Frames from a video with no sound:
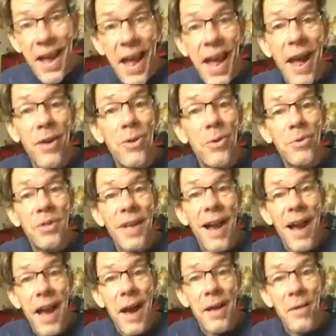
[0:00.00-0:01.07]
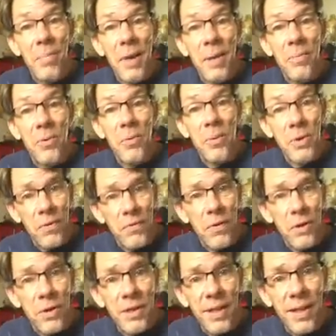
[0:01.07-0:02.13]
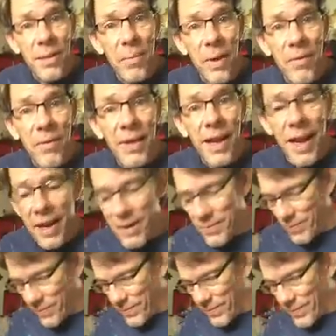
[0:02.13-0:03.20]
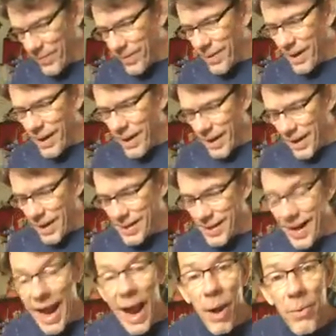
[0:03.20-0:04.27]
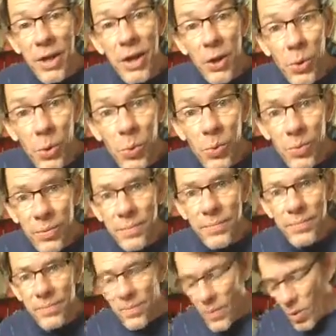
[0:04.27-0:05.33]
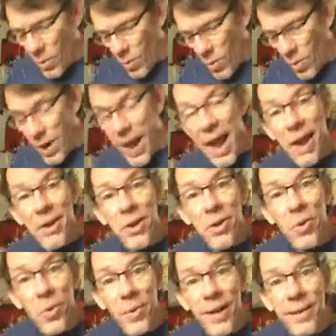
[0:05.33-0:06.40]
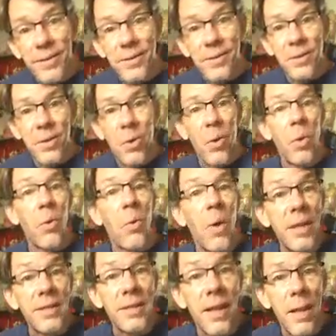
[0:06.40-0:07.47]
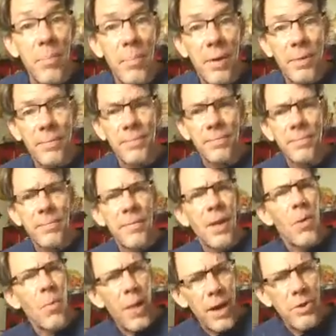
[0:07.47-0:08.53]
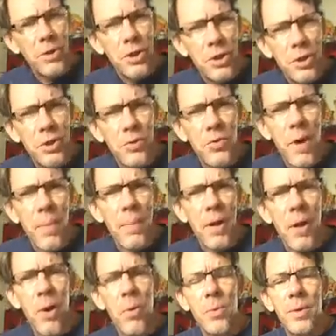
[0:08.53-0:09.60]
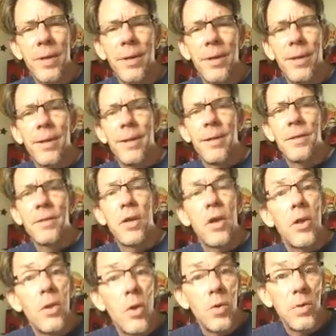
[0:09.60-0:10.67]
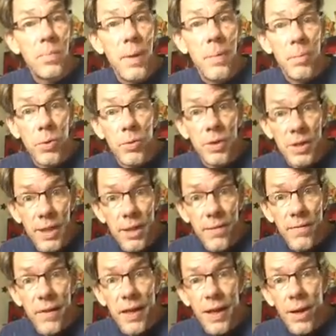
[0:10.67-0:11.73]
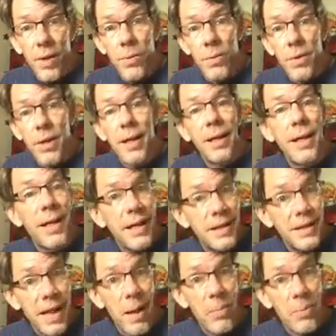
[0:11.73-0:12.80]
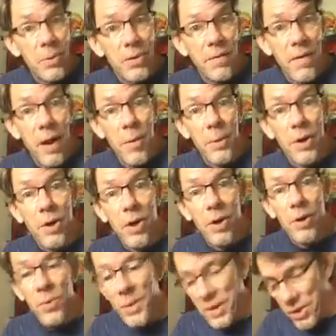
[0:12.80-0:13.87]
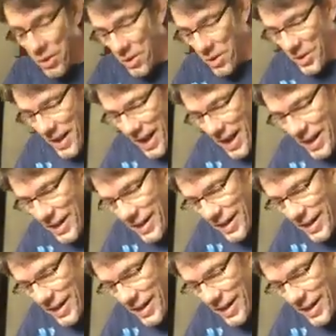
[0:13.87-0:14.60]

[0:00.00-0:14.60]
how you say hi to people when you first see them every day. Is it howdy do, or how you doing, or what's up? Why don't you just drop a note so that those people who see the video can get examples of how we talk to each other day to